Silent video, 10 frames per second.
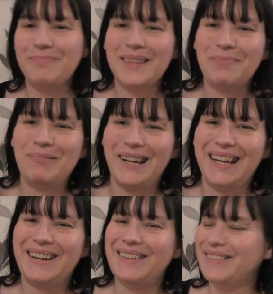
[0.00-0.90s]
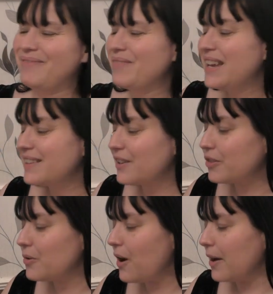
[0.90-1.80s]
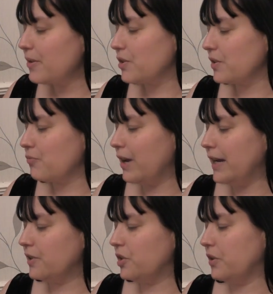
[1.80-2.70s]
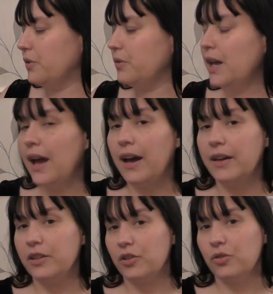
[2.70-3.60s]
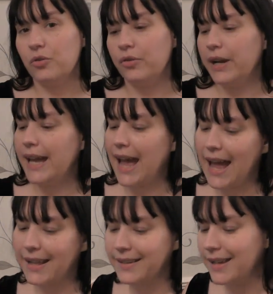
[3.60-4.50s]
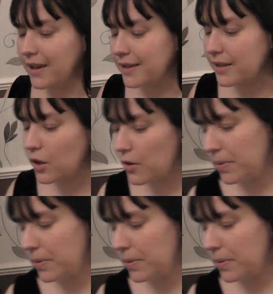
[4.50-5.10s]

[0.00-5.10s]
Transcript: it's pretty cool. So I thought I would just read you uh, the story. And yeah, because a lot of